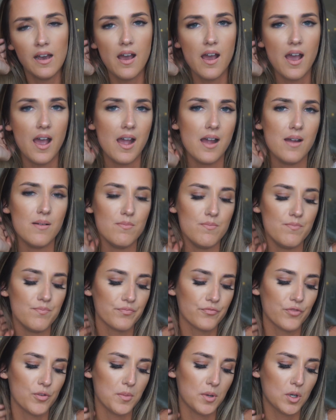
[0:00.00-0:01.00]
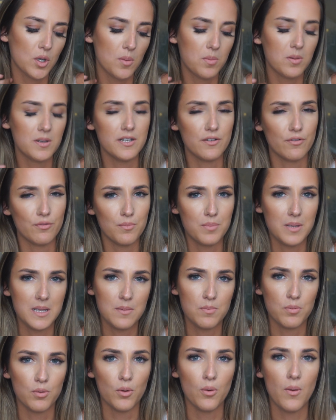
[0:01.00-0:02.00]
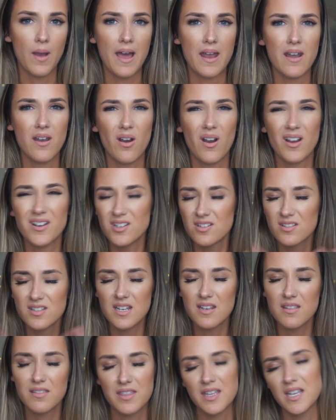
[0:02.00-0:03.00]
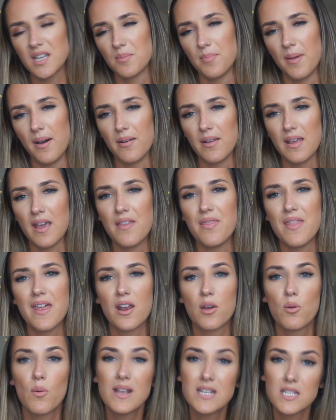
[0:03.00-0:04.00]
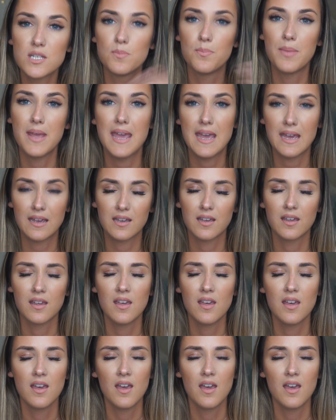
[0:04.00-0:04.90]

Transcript: from a couple of different people, and I just didn't think about it, and then I went to pick